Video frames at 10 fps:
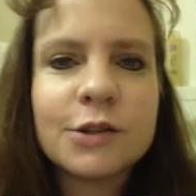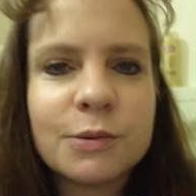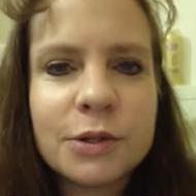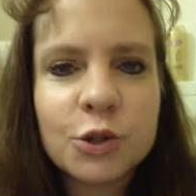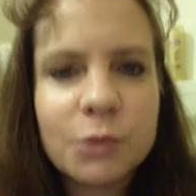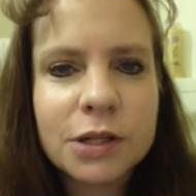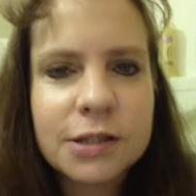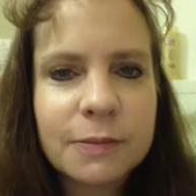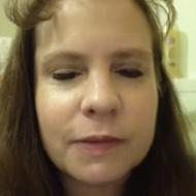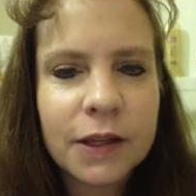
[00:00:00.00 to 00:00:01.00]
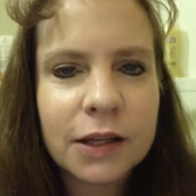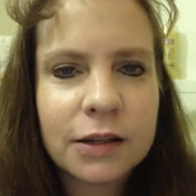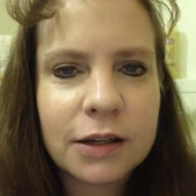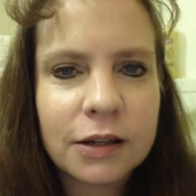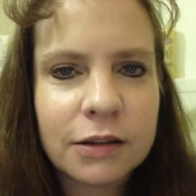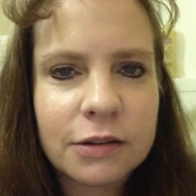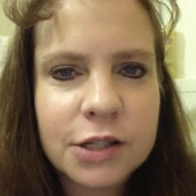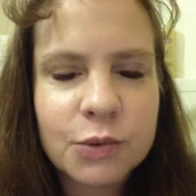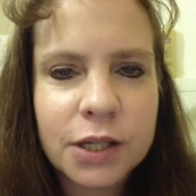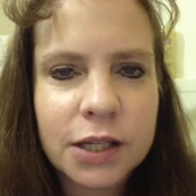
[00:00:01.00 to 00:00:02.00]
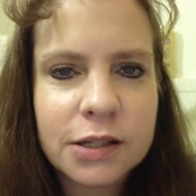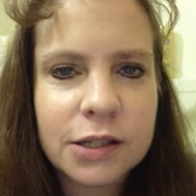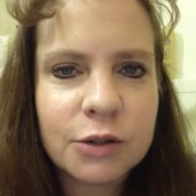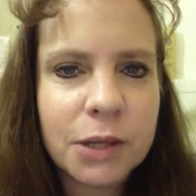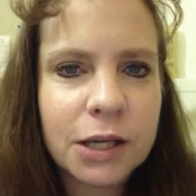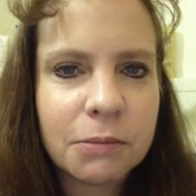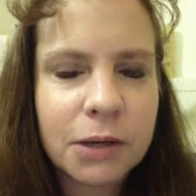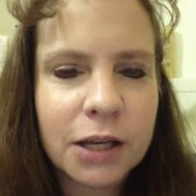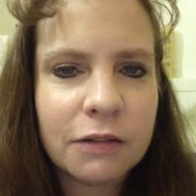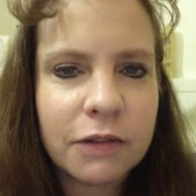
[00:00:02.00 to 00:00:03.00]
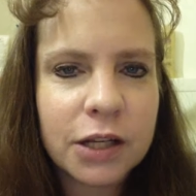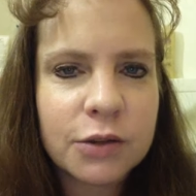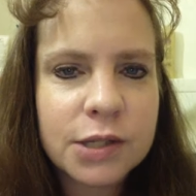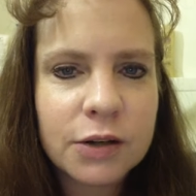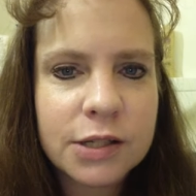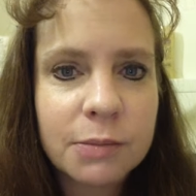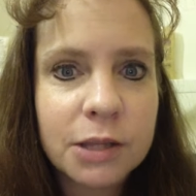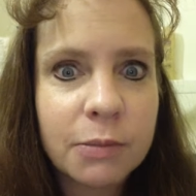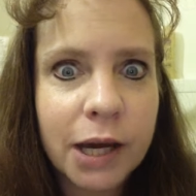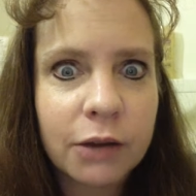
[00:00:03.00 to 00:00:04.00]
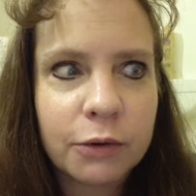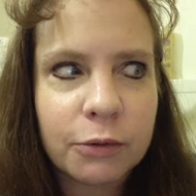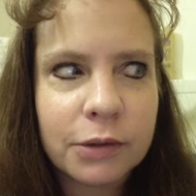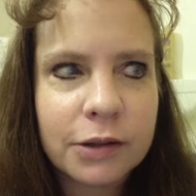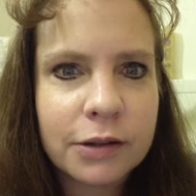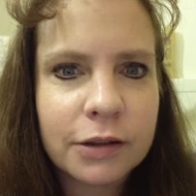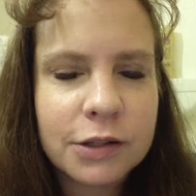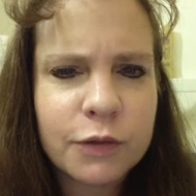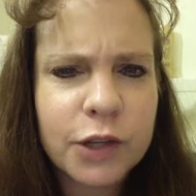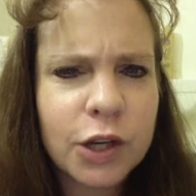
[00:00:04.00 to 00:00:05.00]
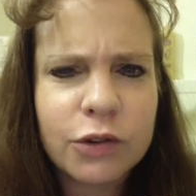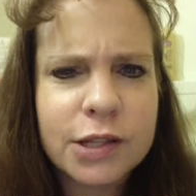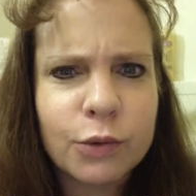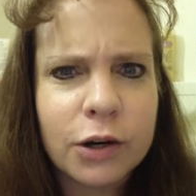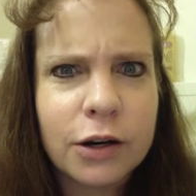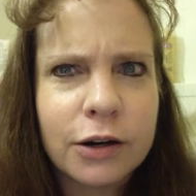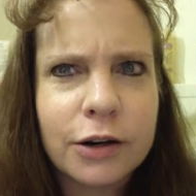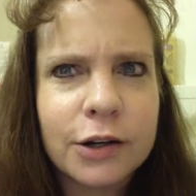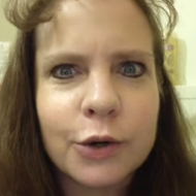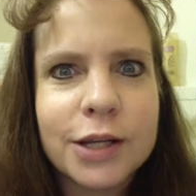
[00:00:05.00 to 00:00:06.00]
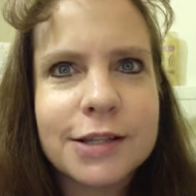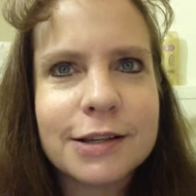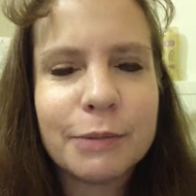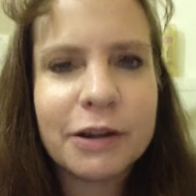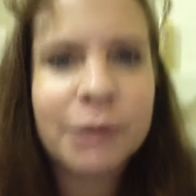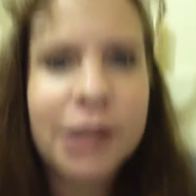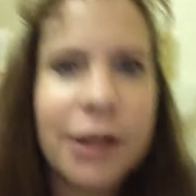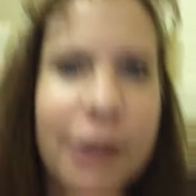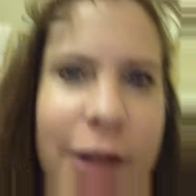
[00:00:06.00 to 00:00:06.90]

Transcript: it's been two months, and uh, just want to continue making my video series. I'm in the bathroom, so if you hear this noise above me,